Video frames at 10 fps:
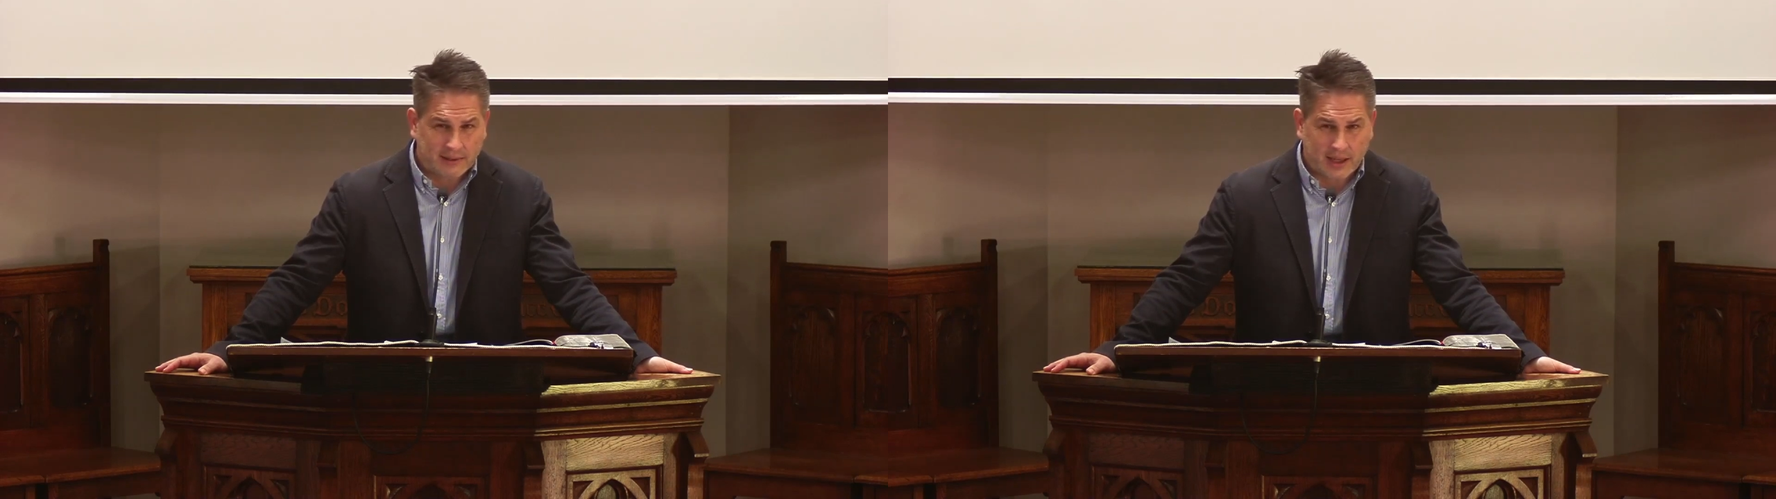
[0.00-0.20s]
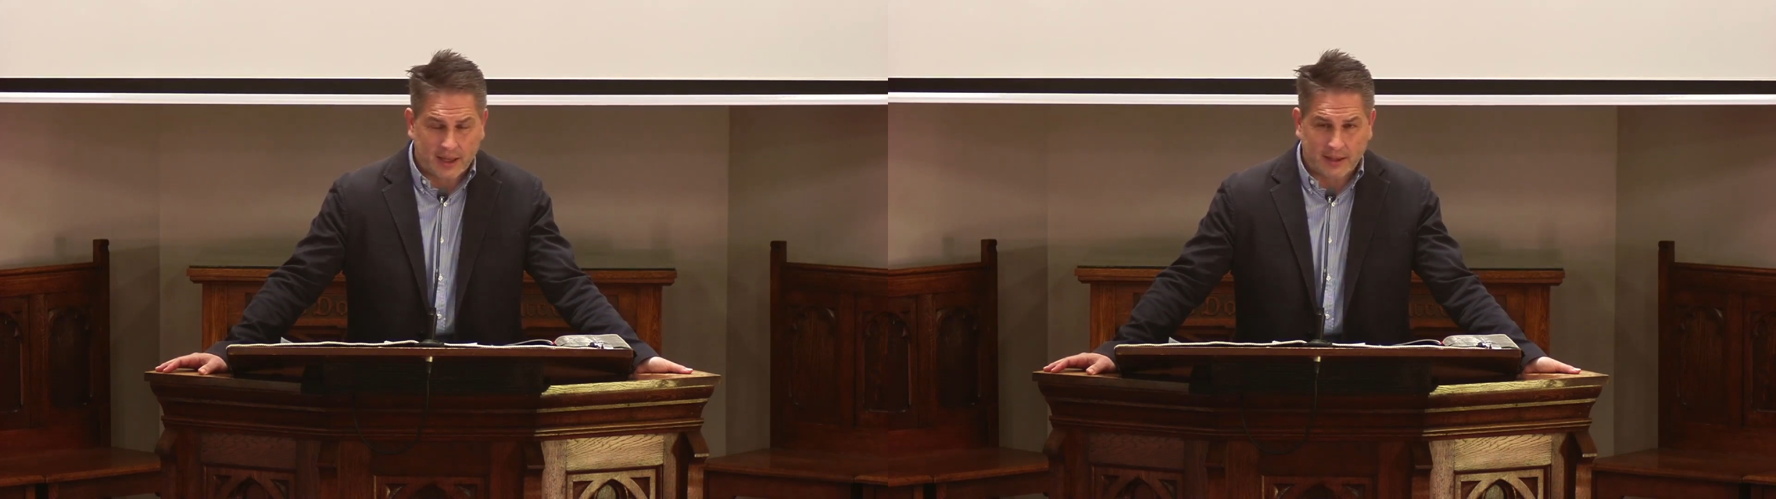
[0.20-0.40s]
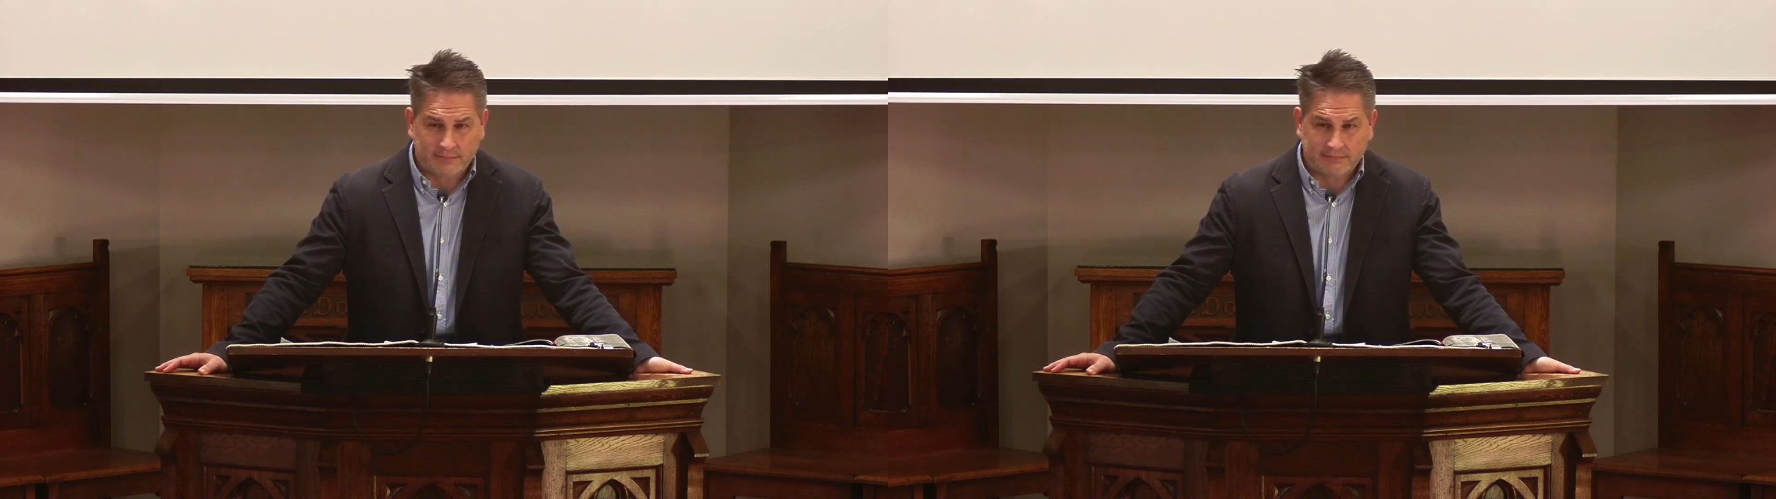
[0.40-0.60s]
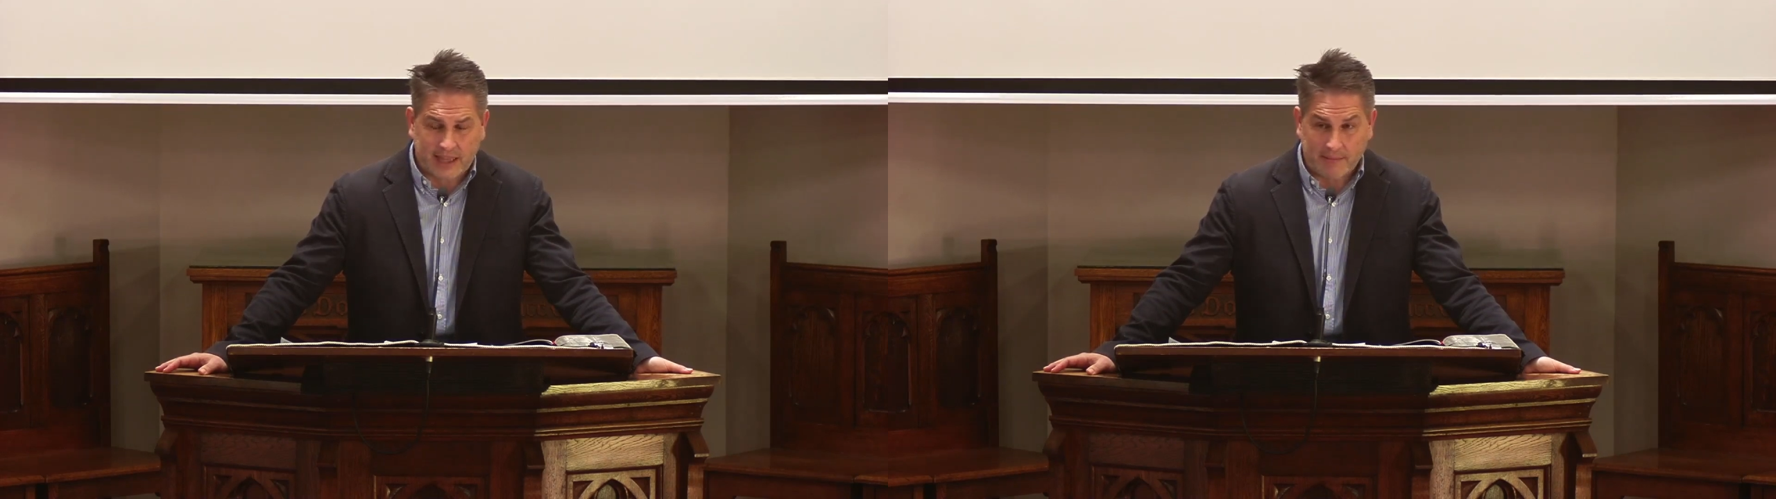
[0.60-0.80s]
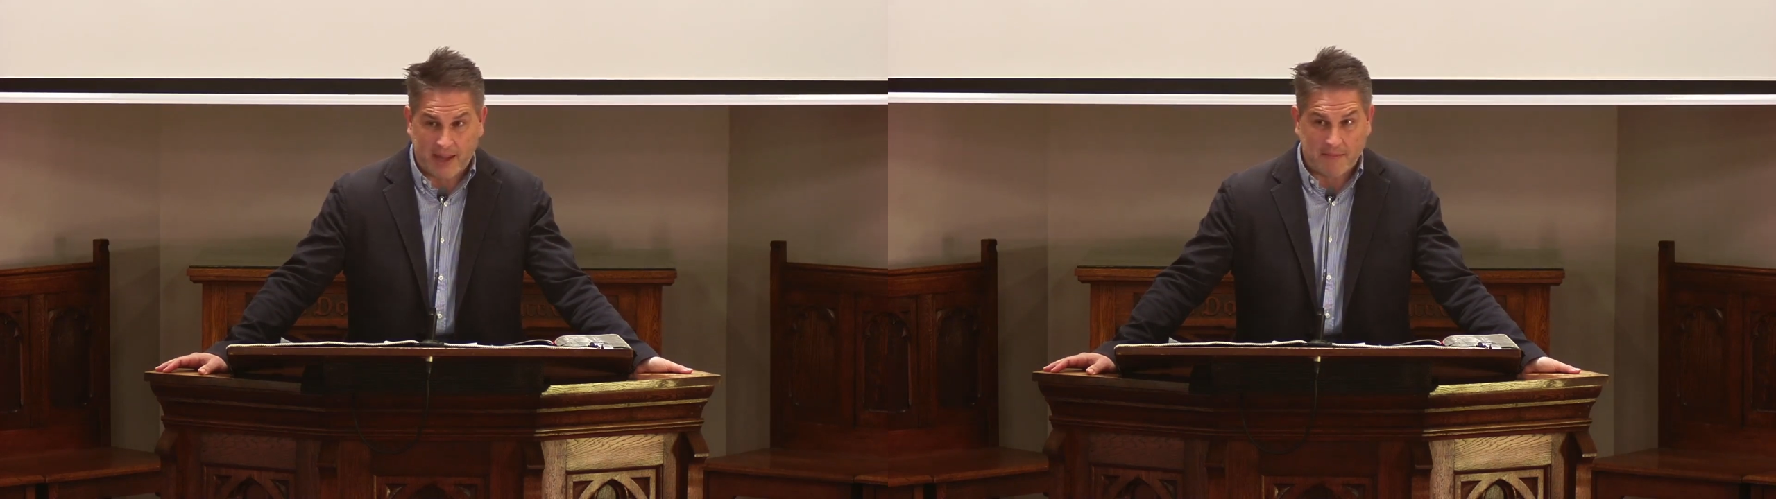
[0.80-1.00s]
um,
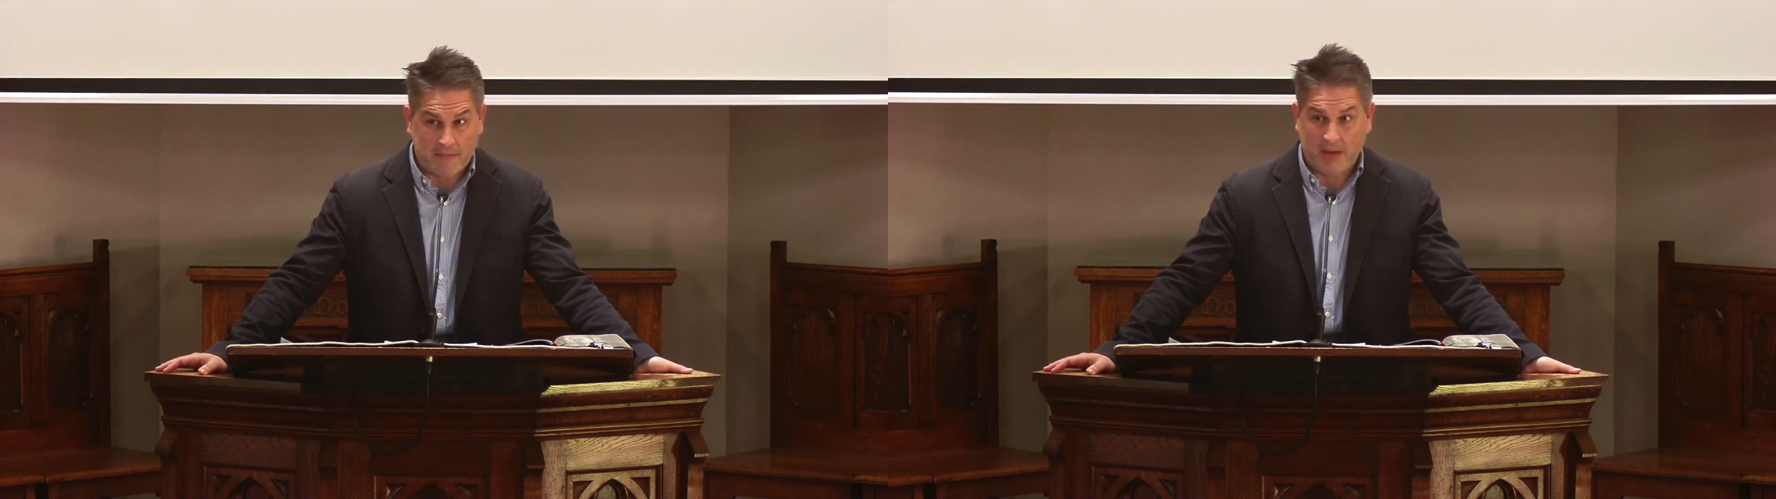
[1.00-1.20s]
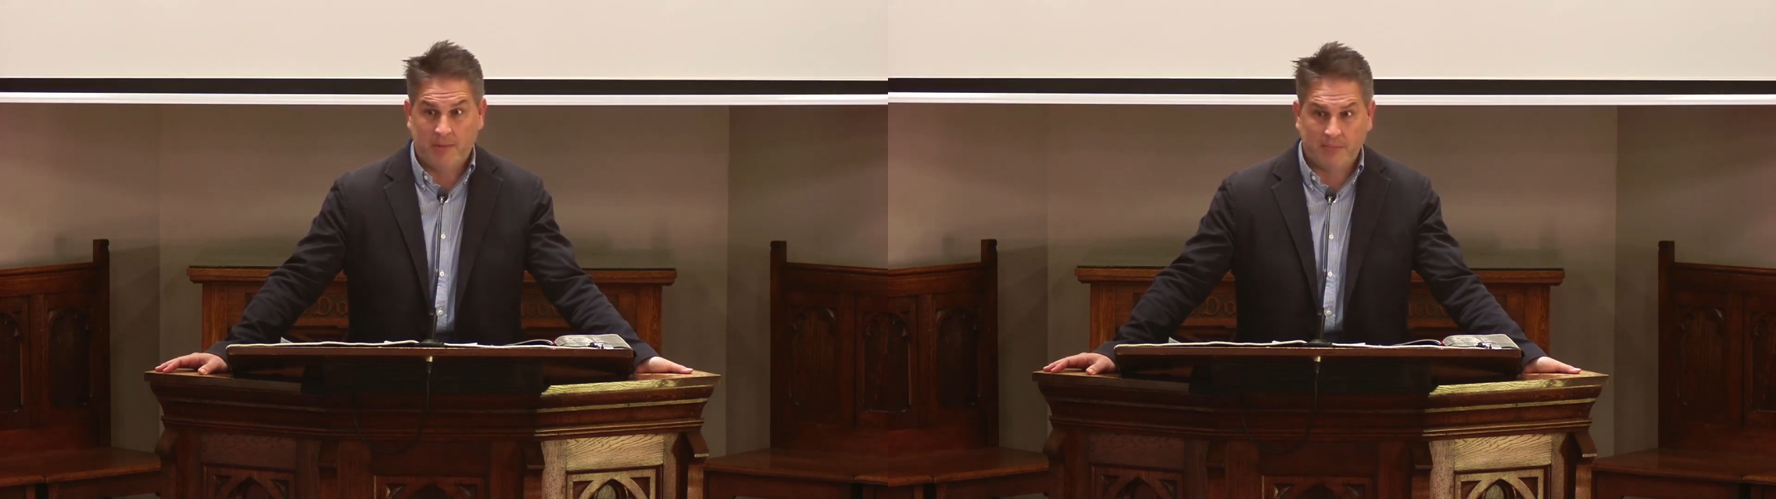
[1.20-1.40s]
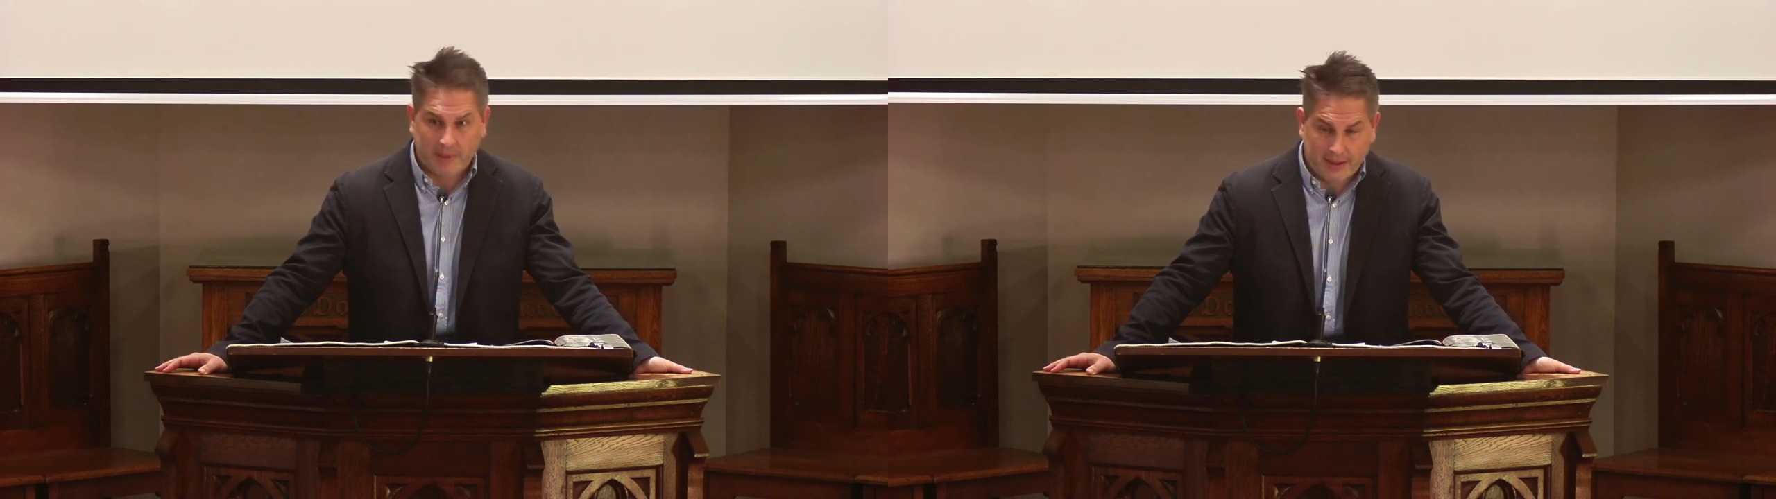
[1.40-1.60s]
at, at, minimum.